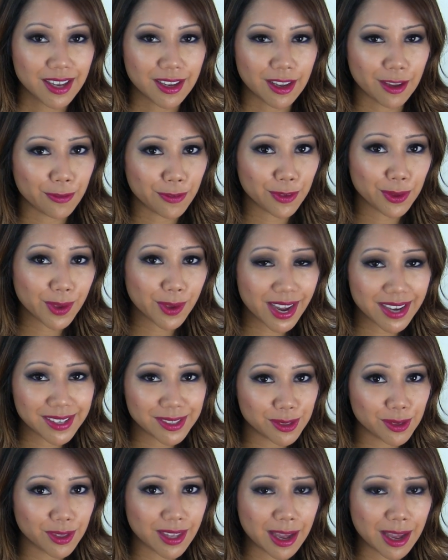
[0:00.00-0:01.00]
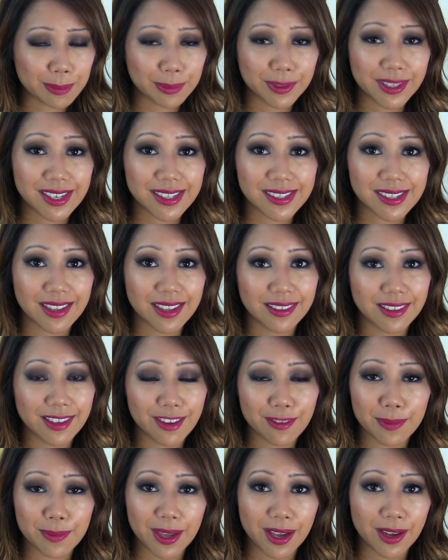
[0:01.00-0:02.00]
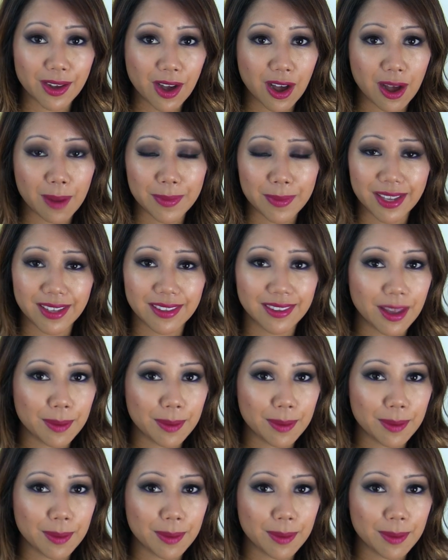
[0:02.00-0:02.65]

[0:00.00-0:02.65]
If you guys do that, please leave me a comment.